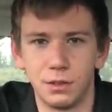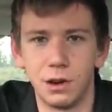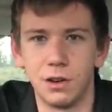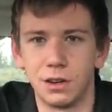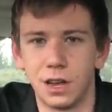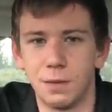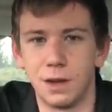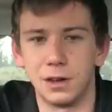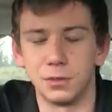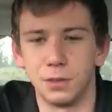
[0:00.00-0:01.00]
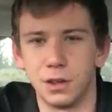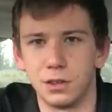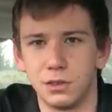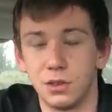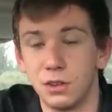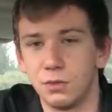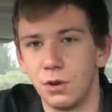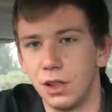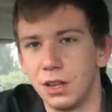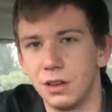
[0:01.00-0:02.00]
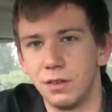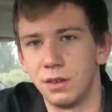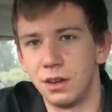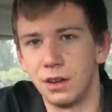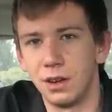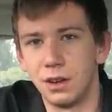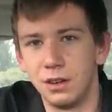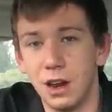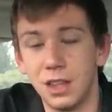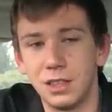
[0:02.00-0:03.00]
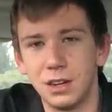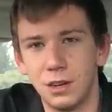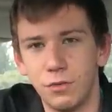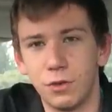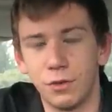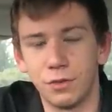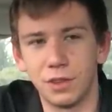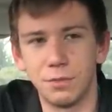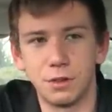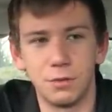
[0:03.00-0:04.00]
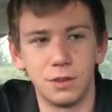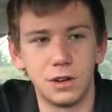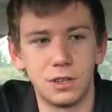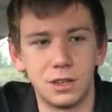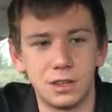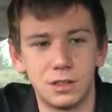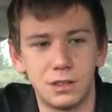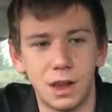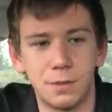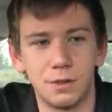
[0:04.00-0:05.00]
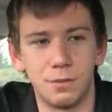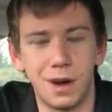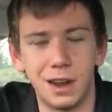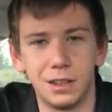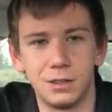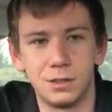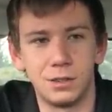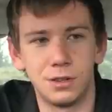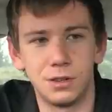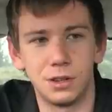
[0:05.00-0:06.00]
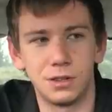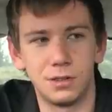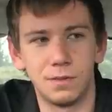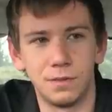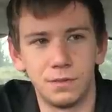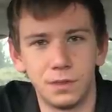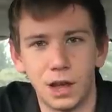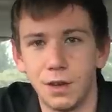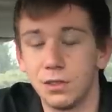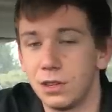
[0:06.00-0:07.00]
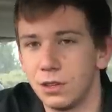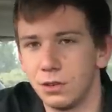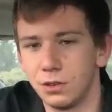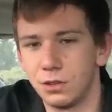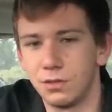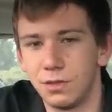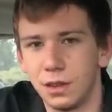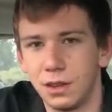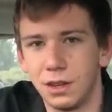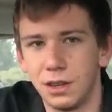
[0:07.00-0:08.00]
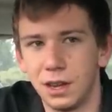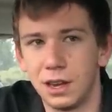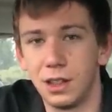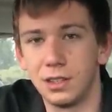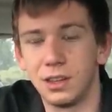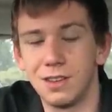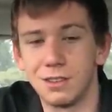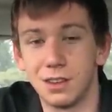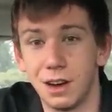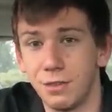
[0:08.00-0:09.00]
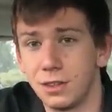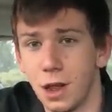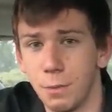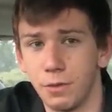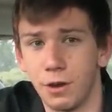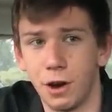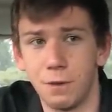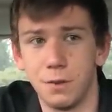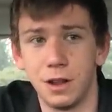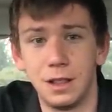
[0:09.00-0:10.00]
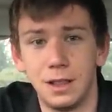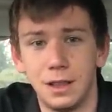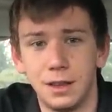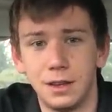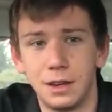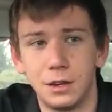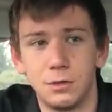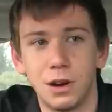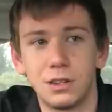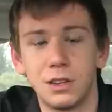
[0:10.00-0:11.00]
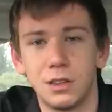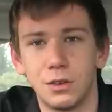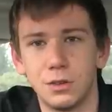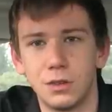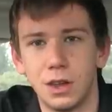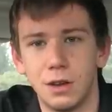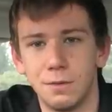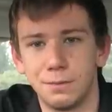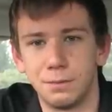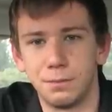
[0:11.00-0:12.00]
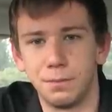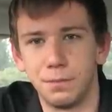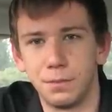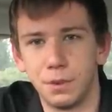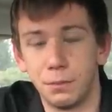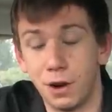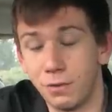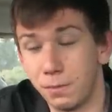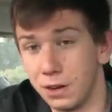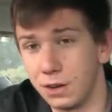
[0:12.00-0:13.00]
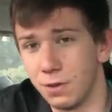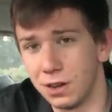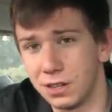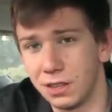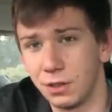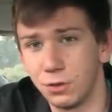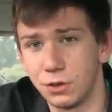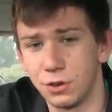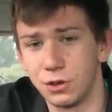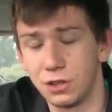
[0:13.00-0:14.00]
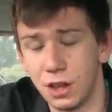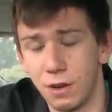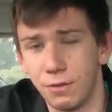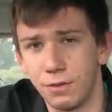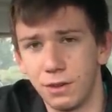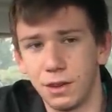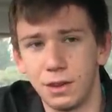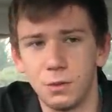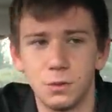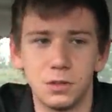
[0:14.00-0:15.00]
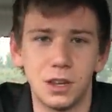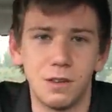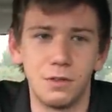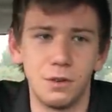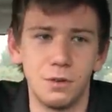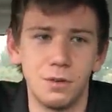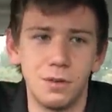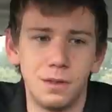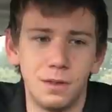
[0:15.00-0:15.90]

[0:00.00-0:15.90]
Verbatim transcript: 300k miles plus. It's really not that difficult for them to reach these types of mileage. Just obviously there's Achilles heels in every type of car, but addressing those and preferably addressing those yourself will save you